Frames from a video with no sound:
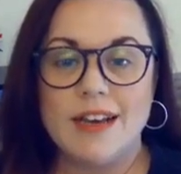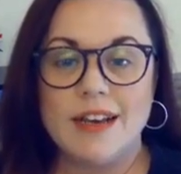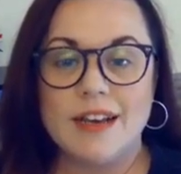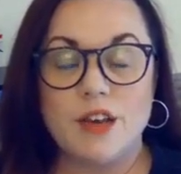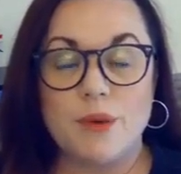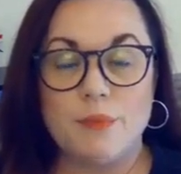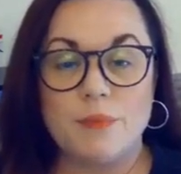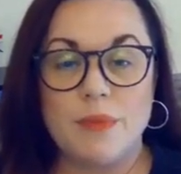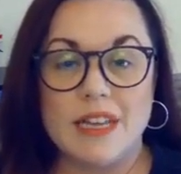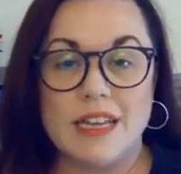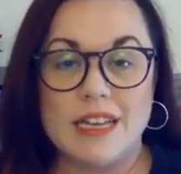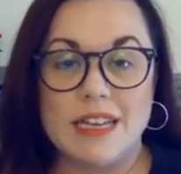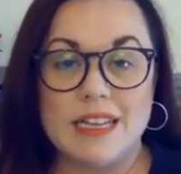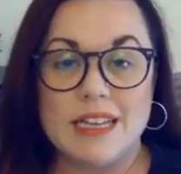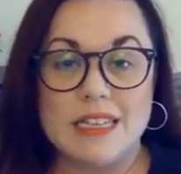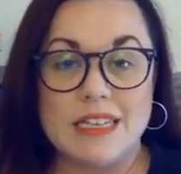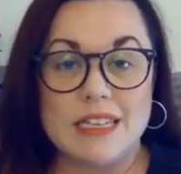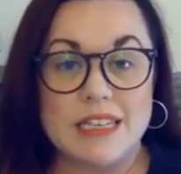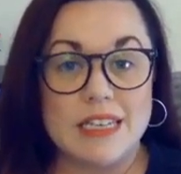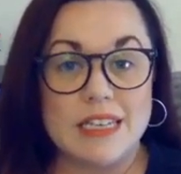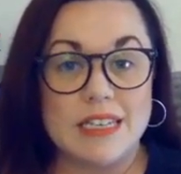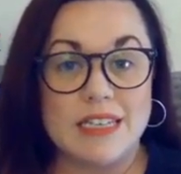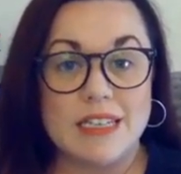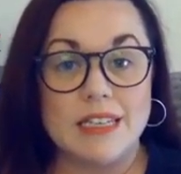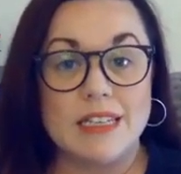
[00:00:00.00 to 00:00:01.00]
committed
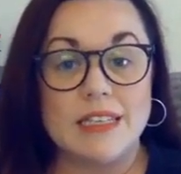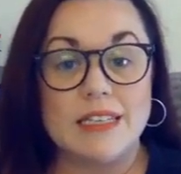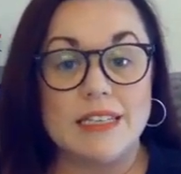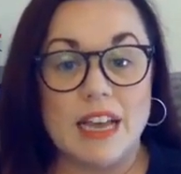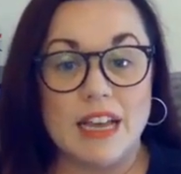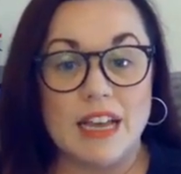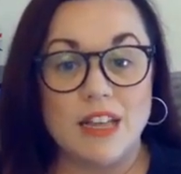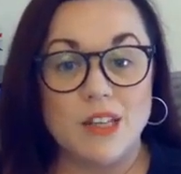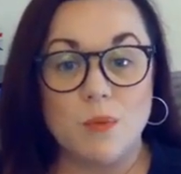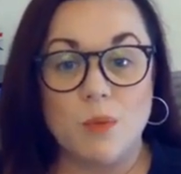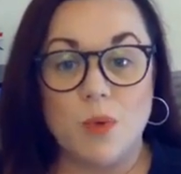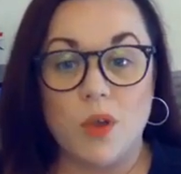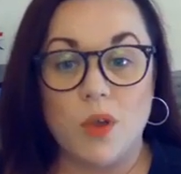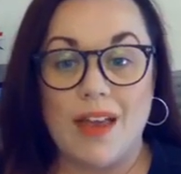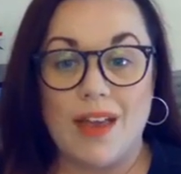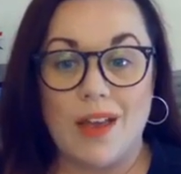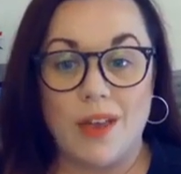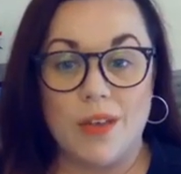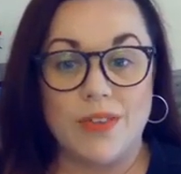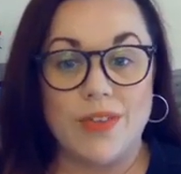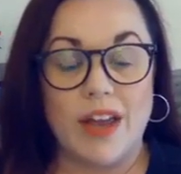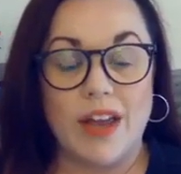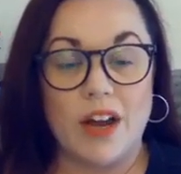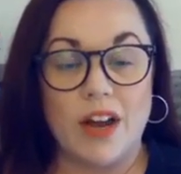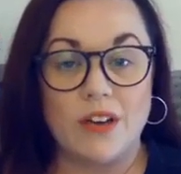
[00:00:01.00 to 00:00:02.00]
to sustainable
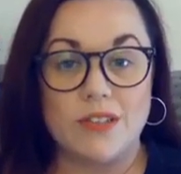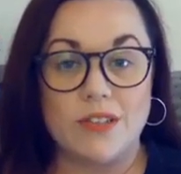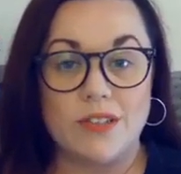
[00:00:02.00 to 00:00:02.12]
healthcare